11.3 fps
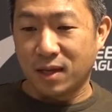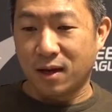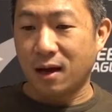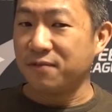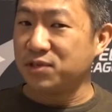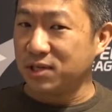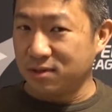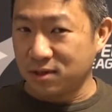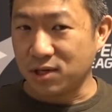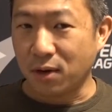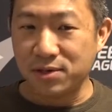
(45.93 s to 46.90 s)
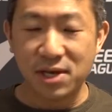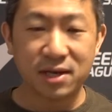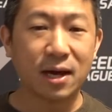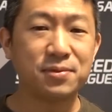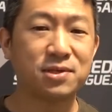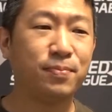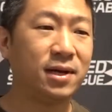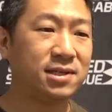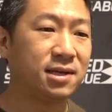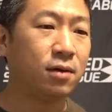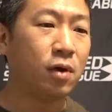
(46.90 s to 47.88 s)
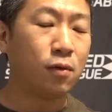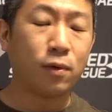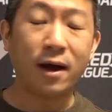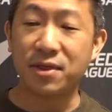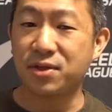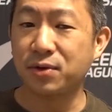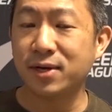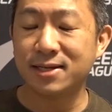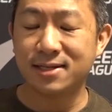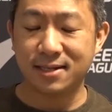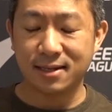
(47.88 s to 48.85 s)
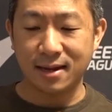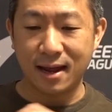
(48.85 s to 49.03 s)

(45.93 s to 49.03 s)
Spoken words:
Obviously, there's always hiccups, but we got through it,